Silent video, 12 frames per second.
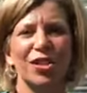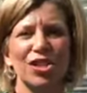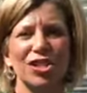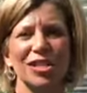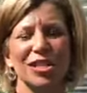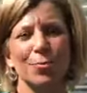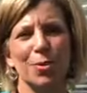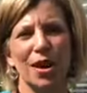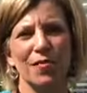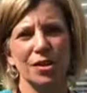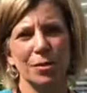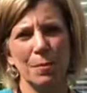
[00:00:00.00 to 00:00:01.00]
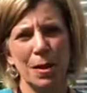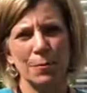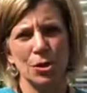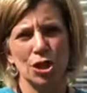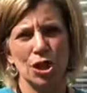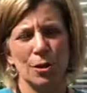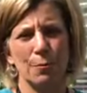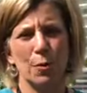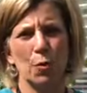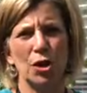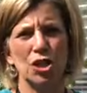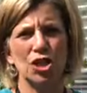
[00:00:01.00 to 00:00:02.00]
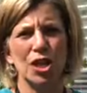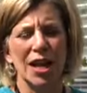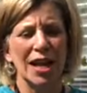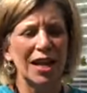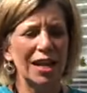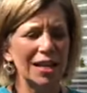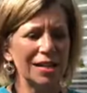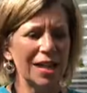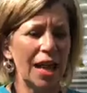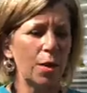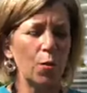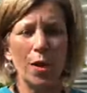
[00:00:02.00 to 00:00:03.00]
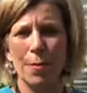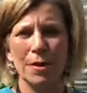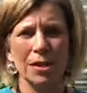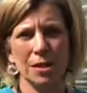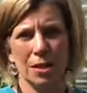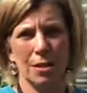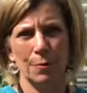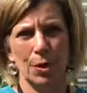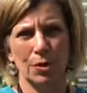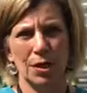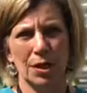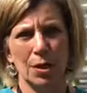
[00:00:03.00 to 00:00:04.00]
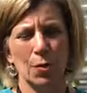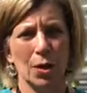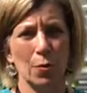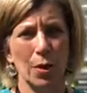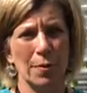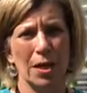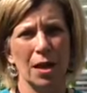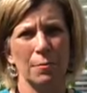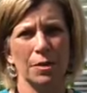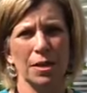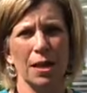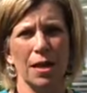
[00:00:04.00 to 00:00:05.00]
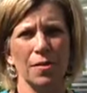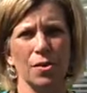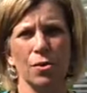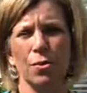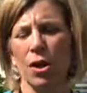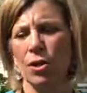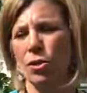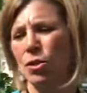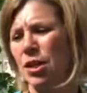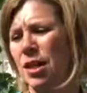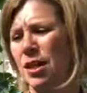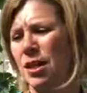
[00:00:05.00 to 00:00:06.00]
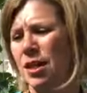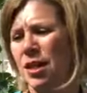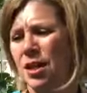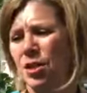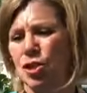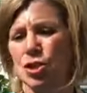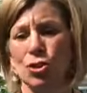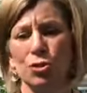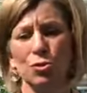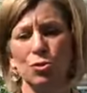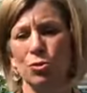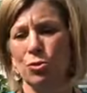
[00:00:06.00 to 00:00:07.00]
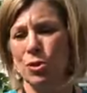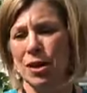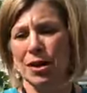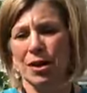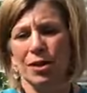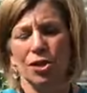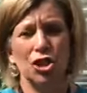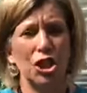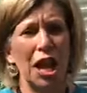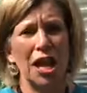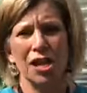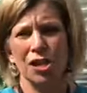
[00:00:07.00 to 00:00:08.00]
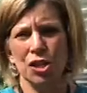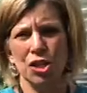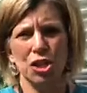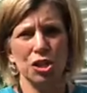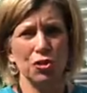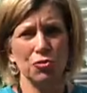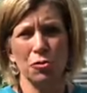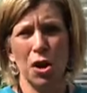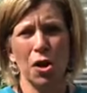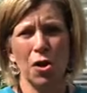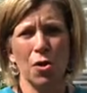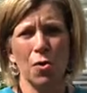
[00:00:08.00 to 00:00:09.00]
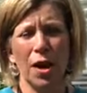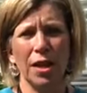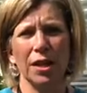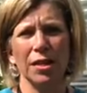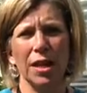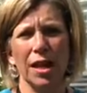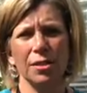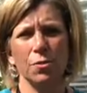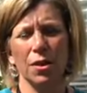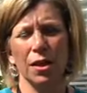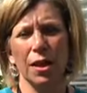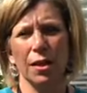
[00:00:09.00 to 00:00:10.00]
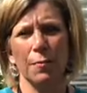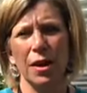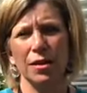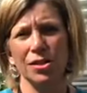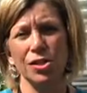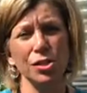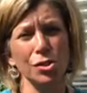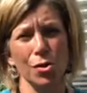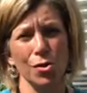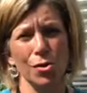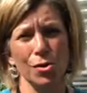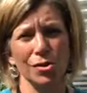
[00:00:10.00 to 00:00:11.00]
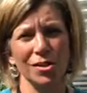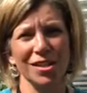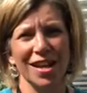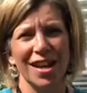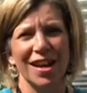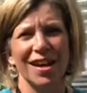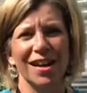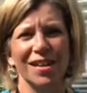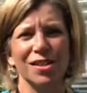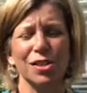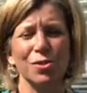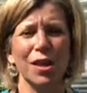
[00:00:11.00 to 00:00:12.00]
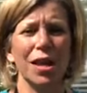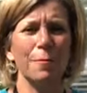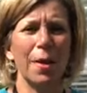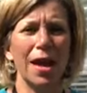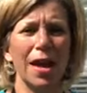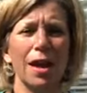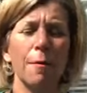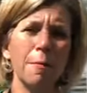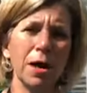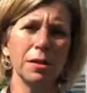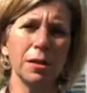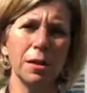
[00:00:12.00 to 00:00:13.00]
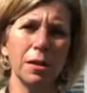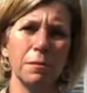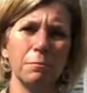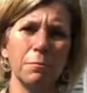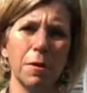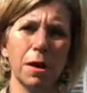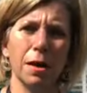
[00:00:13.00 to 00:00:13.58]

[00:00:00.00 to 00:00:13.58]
Visions to Profits membership, which is a women's community where women come together who are looking to change and grow and connect with like-minded souls. So they pay a monthly